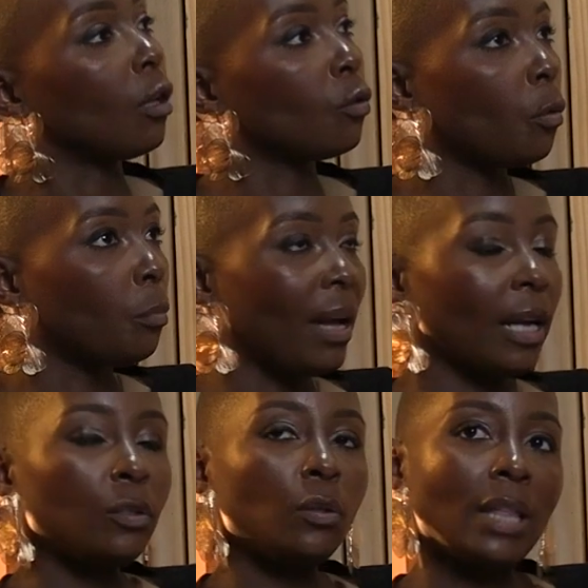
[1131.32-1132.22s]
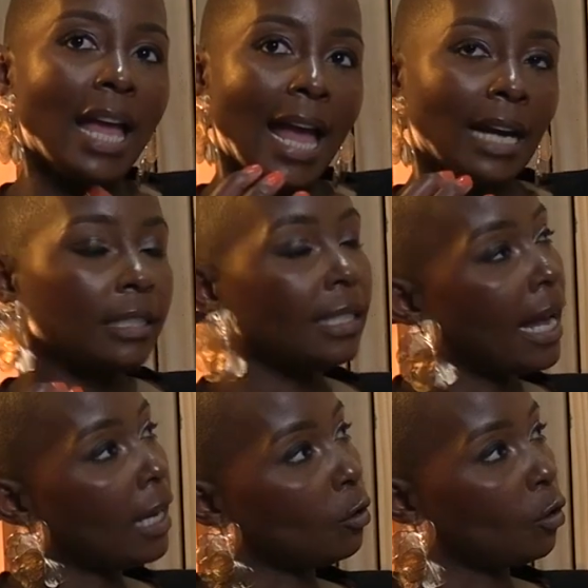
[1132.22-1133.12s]
I'll go back to the
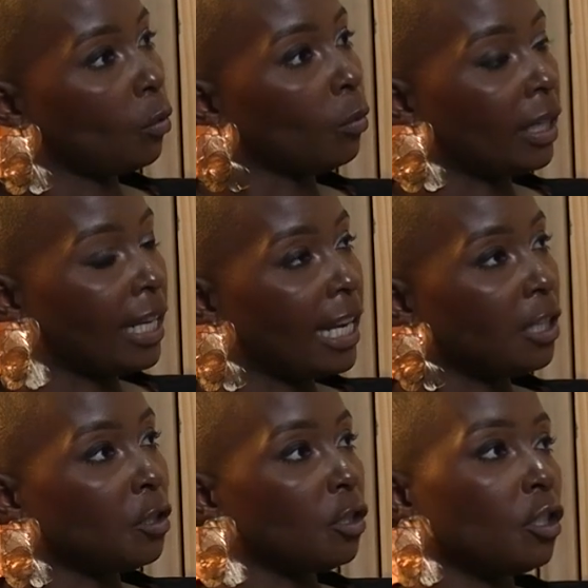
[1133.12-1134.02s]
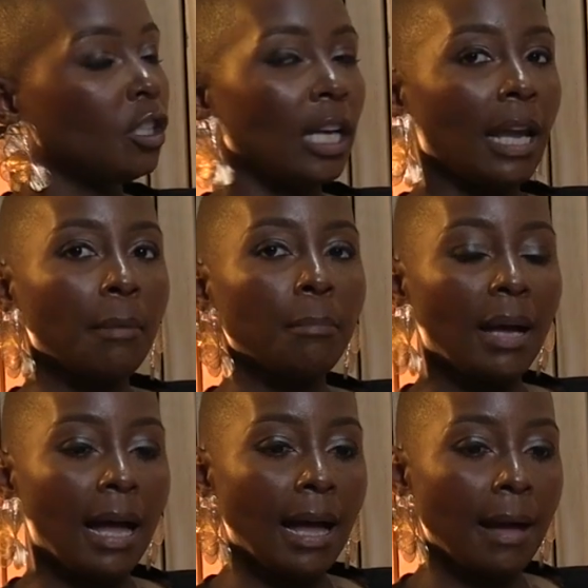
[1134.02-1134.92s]
actor and crew
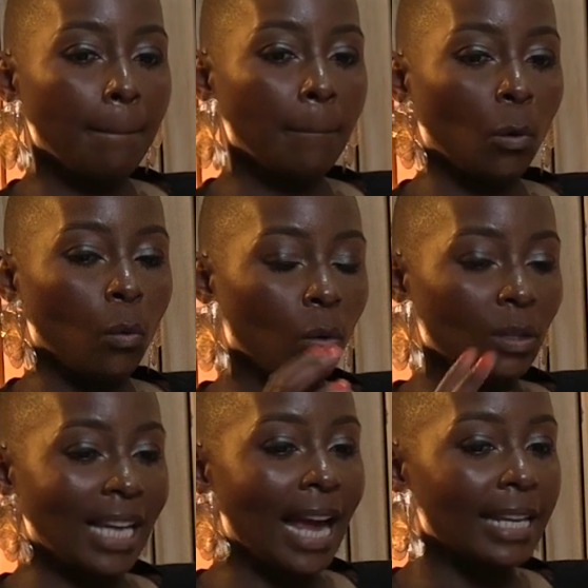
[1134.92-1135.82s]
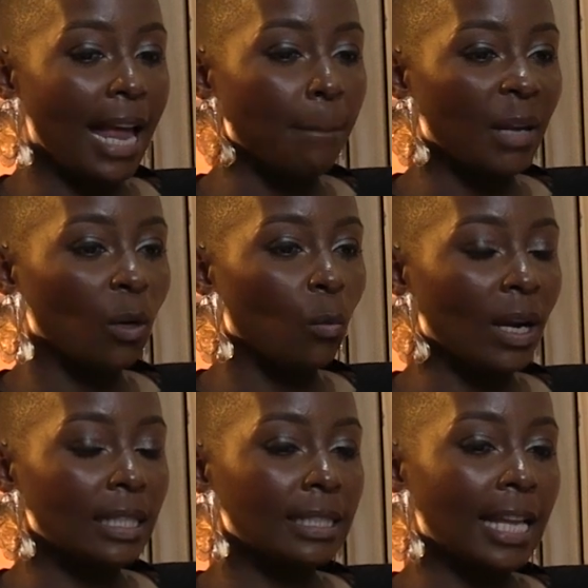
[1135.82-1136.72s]
relationship or
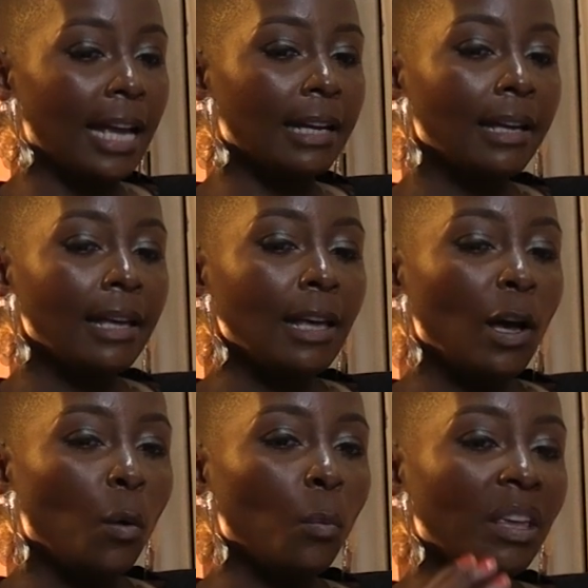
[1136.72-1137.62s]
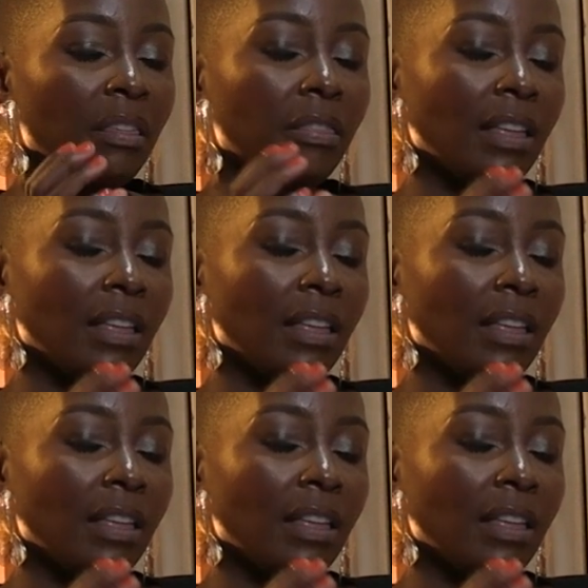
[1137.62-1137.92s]
dynamic, where it's like we